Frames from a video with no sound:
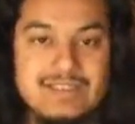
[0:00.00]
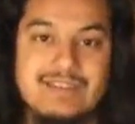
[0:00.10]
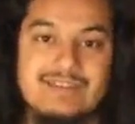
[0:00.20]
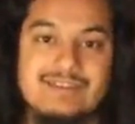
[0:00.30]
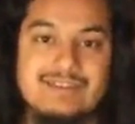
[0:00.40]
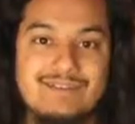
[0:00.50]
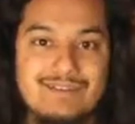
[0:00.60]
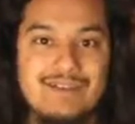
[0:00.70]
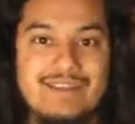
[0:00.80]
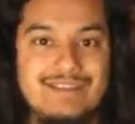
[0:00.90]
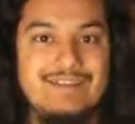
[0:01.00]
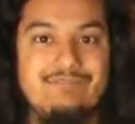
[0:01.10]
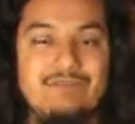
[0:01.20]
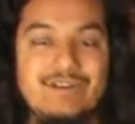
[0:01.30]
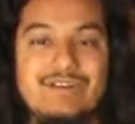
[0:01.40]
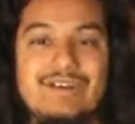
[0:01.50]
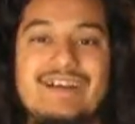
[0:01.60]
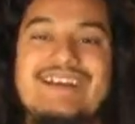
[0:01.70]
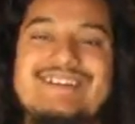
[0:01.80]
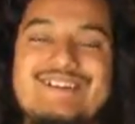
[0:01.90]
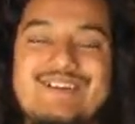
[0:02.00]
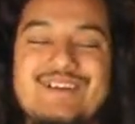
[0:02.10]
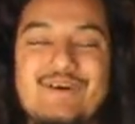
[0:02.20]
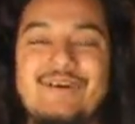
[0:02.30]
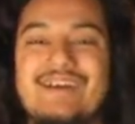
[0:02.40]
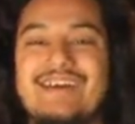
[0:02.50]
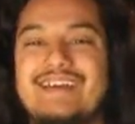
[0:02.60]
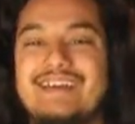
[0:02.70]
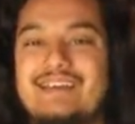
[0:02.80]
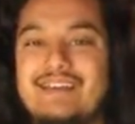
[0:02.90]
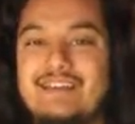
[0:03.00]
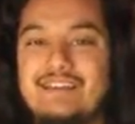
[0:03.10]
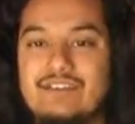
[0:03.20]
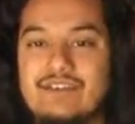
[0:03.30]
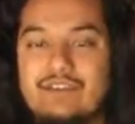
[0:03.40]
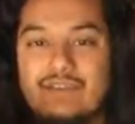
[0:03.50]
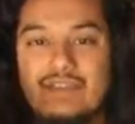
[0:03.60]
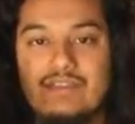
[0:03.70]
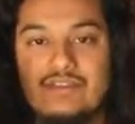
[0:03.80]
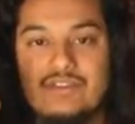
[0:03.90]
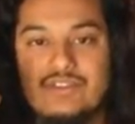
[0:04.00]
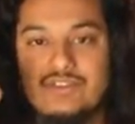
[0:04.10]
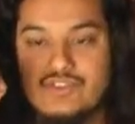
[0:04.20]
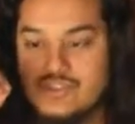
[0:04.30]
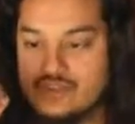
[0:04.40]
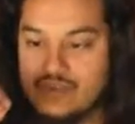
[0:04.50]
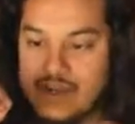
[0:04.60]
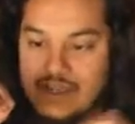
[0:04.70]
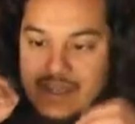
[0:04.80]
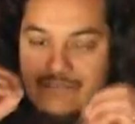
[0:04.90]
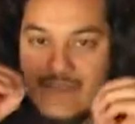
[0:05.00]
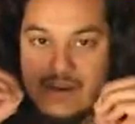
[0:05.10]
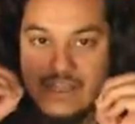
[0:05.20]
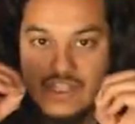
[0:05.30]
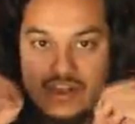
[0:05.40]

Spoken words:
that a good idea of blur? So you can either strike a very